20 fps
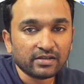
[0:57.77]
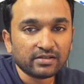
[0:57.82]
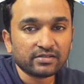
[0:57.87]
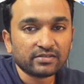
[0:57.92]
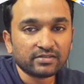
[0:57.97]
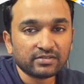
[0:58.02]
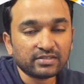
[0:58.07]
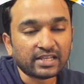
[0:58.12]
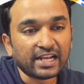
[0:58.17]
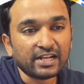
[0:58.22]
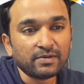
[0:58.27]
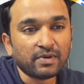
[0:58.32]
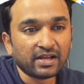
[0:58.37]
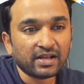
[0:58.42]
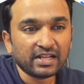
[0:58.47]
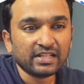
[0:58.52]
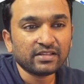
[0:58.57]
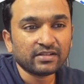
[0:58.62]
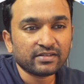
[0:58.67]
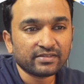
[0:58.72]

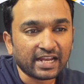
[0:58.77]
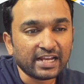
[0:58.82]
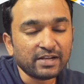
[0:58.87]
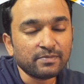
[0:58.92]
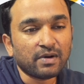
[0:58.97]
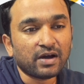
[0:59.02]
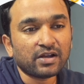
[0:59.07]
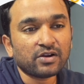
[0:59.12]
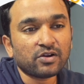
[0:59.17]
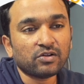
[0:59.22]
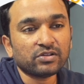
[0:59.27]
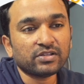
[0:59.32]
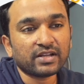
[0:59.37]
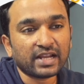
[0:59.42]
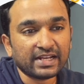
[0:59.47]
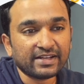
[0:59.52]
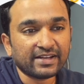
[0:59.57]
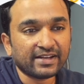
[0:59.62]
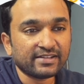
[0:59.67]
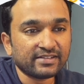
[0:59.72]
sidebar on the
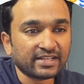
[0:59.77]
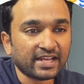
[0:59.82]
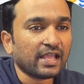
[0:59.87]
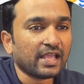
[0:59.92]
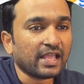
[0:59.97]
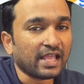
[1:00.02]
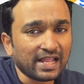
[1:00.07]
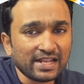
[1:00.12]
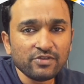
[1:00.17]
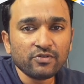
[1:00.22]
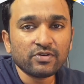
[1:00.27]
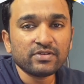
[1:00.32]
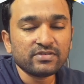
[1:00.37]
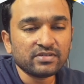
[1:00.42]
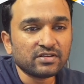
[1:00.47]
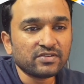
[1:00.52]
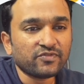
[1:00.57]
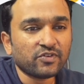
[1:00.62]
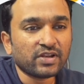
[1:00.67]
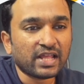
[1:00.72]
right hand side, and you can
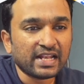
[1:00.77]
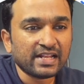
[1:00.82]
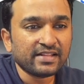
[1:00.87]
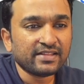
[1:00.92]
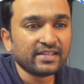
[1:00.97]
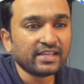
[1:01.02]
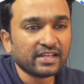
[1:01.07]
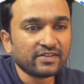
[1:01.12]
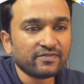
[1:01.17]
search for anything.